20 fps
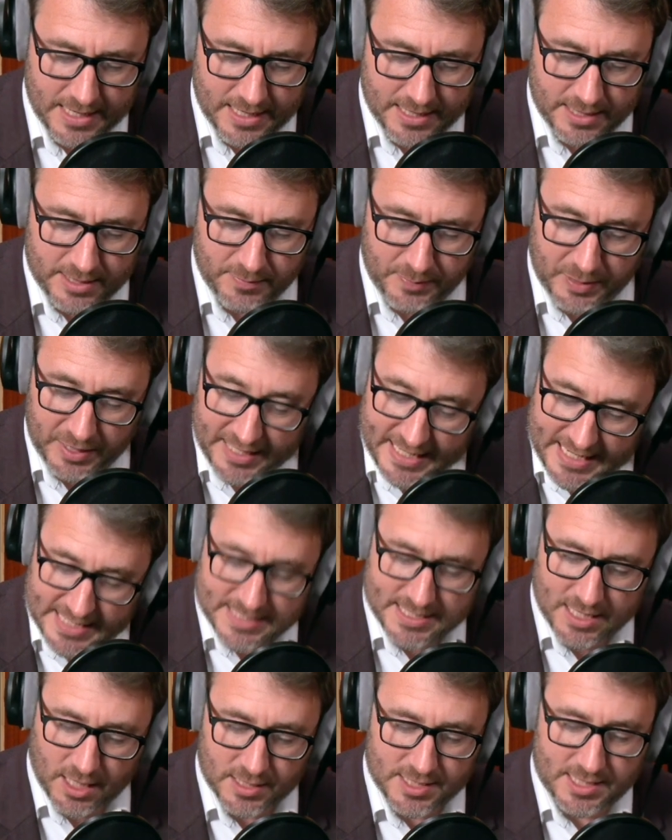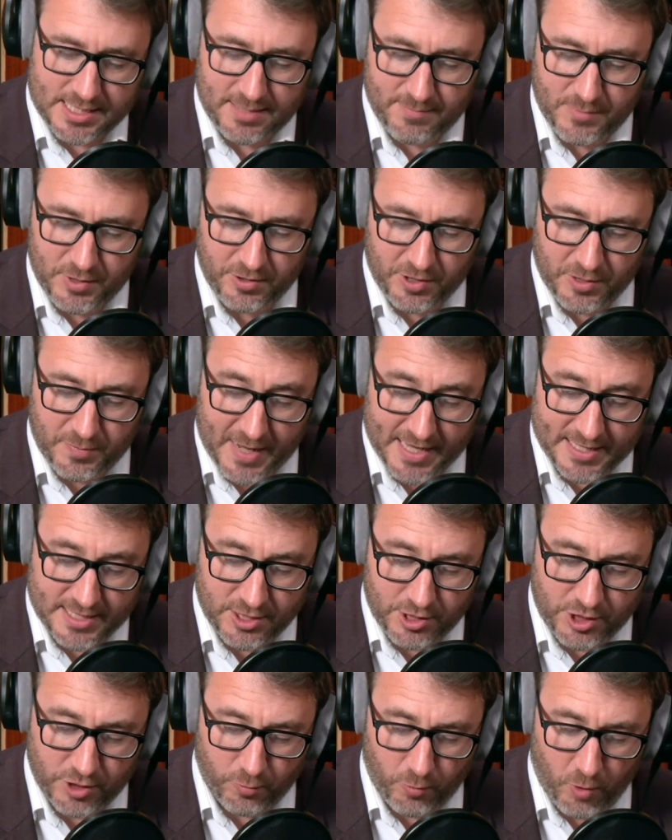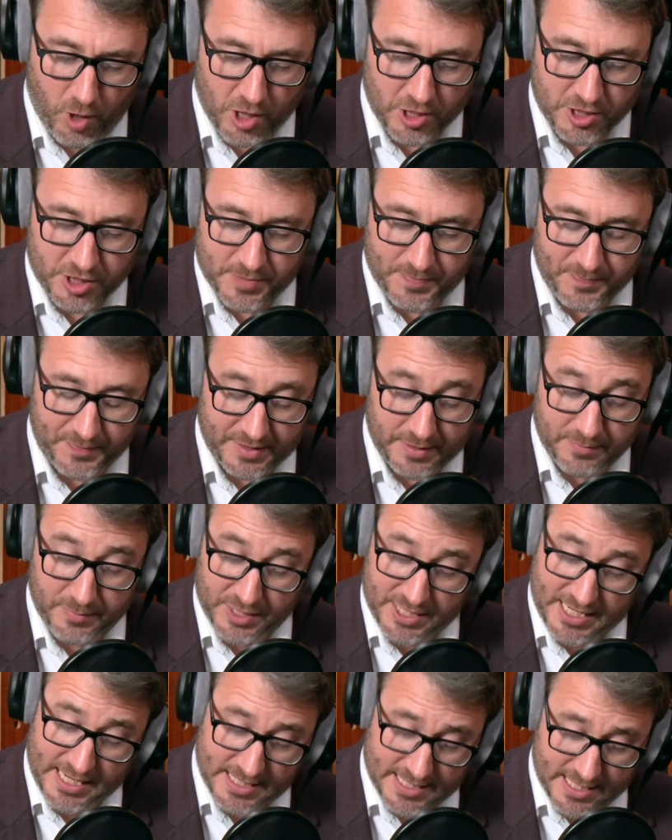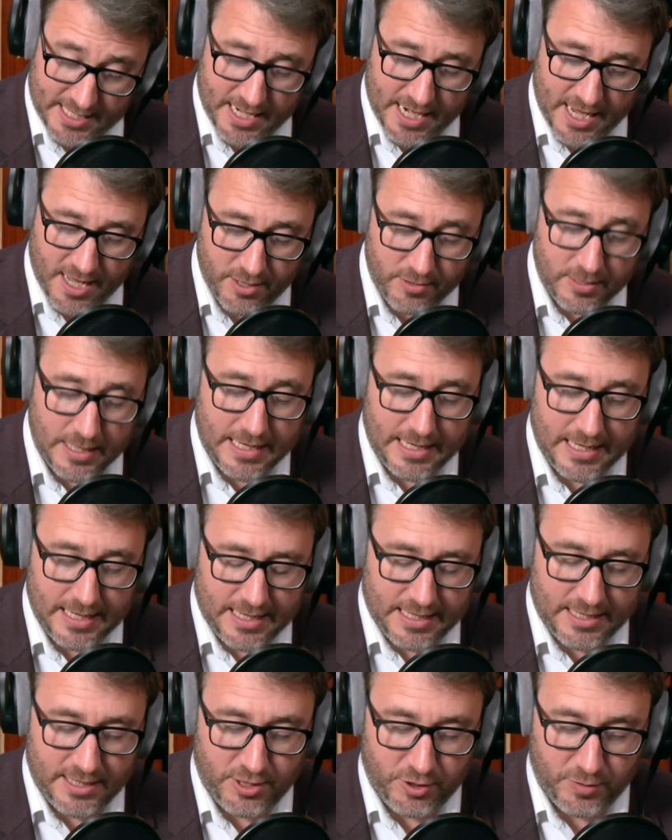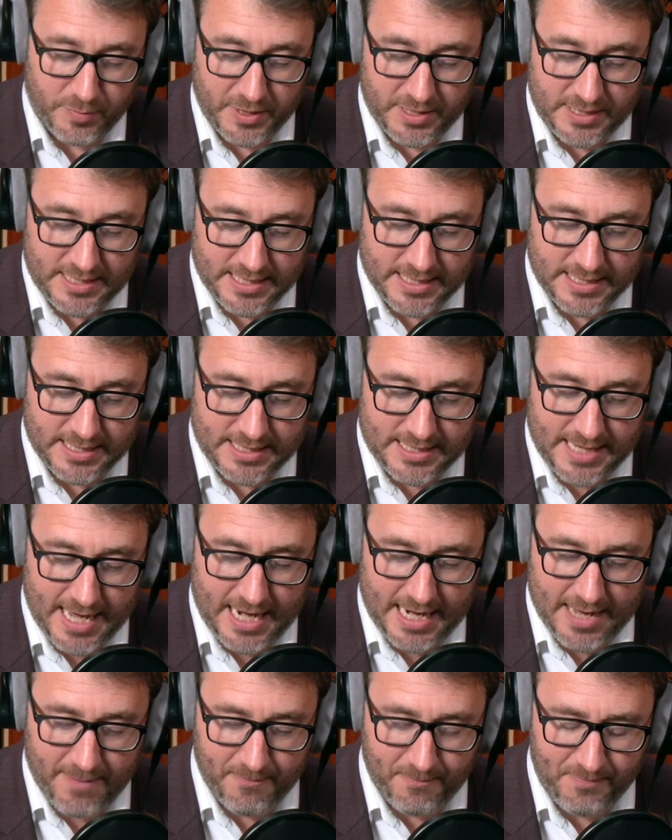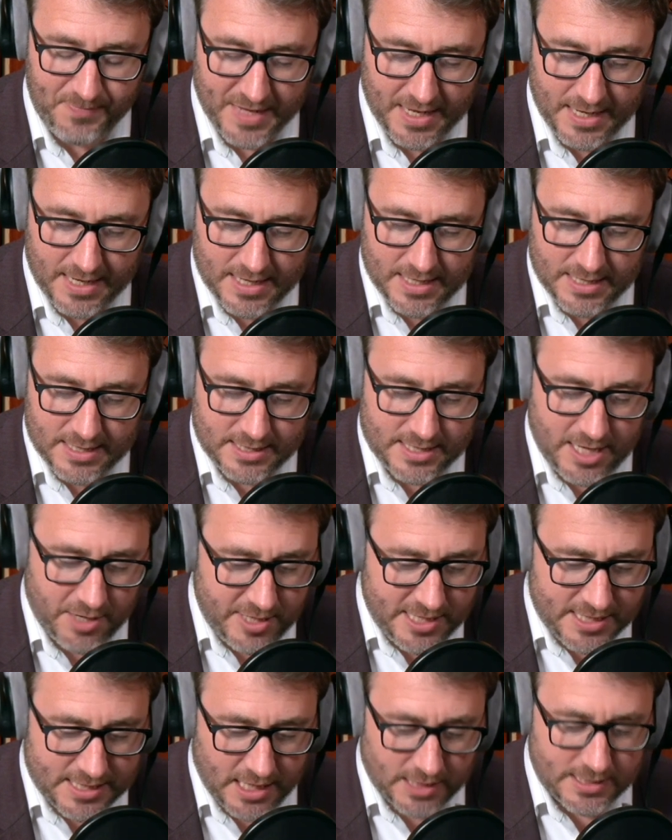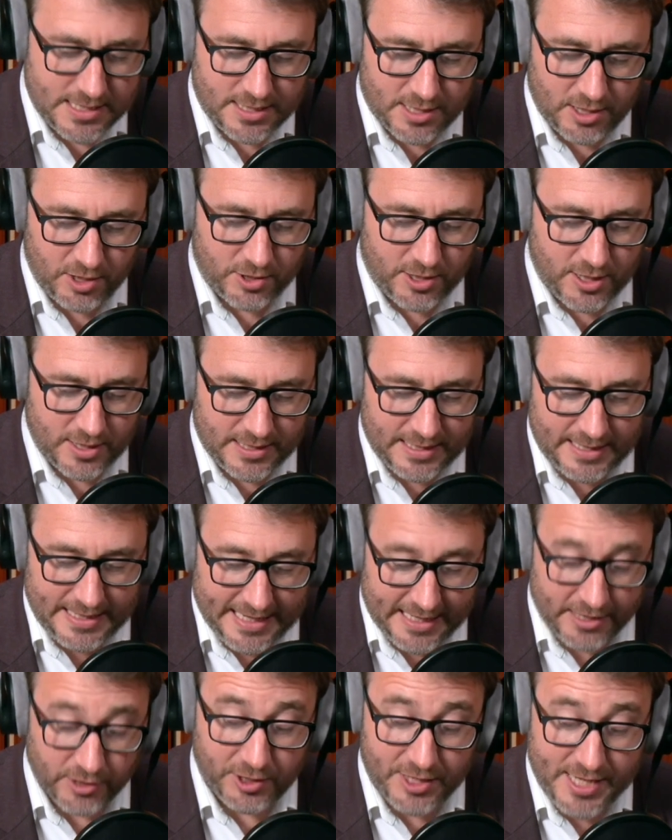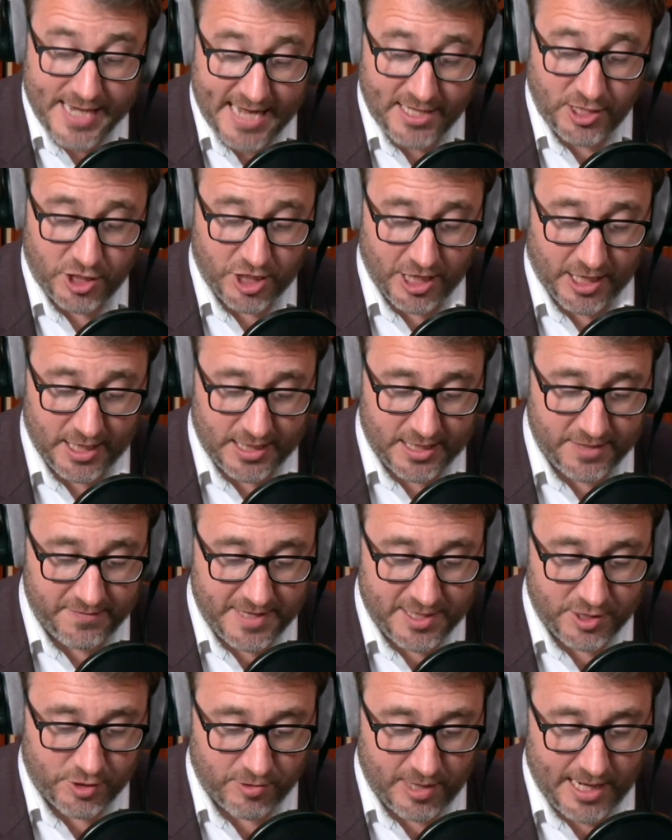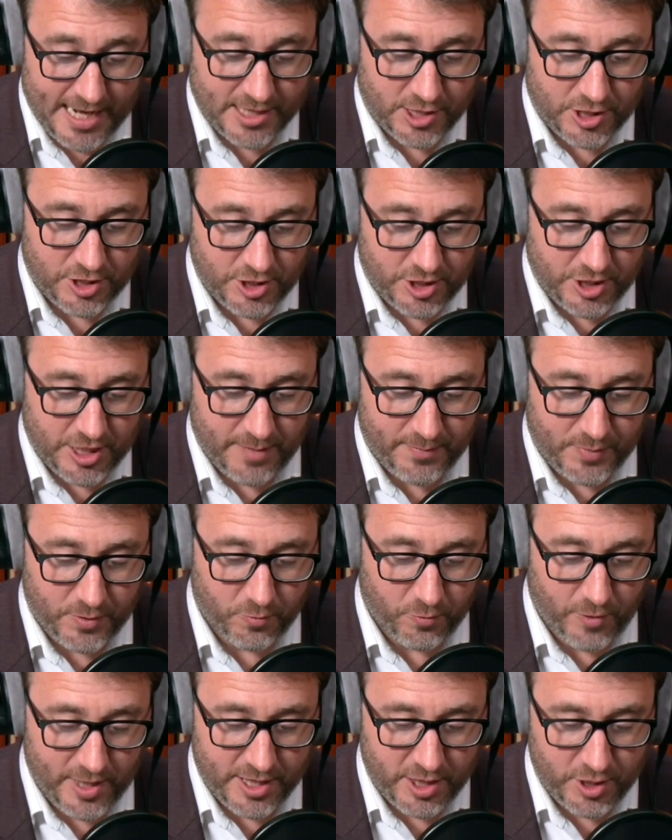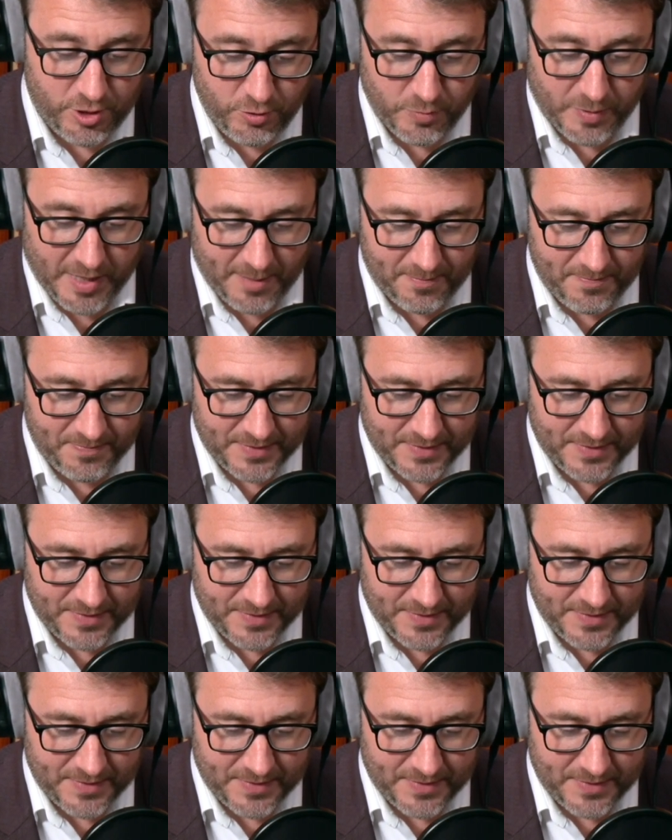The police asked him who the passenger was, but he didn't know, and Uber didn't tell him. So he started to look at the legal nature of his relationship with Uber.